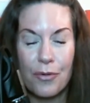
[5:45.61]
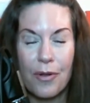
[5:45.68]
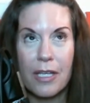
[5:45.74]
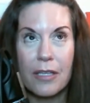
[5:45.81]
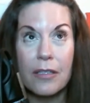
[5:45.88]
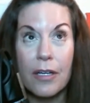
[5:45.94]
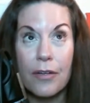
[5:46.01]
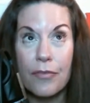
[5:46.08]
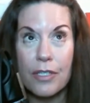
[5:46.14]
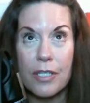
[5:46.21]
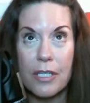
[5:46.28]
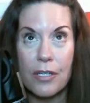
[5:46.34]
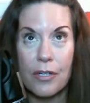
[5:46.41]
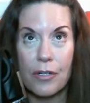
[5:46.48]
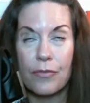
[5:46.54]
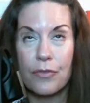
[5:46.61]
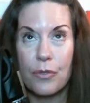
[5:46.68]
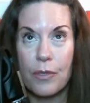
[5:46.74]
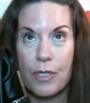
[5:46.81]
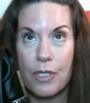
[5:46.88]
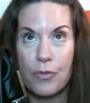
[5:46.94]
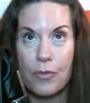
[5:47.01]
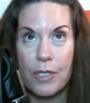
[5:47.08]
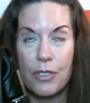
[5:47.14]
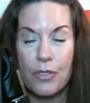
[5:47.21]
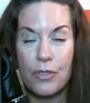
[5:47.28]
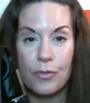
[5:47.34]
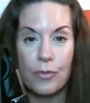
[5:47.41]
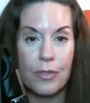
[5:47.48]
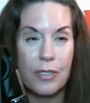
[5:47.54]
And I love the year of
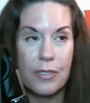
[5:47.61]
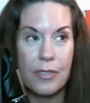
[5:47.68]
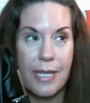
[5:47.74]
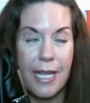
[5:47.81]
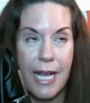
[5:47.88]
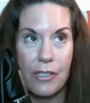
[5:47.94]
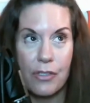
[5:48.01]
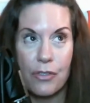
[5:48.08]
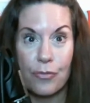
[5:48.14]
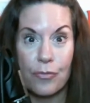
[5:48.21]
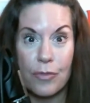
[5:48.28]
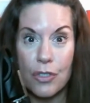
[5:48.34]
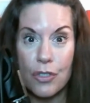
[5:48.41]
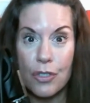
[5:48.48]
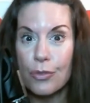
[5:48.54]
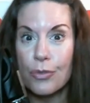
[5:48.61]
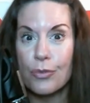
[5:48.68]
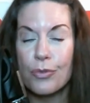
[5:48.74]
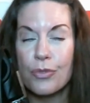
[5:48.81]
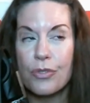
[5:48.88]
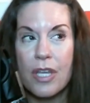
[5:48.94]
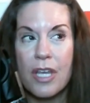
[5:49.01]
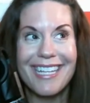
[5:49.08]
2022 because it has three twos.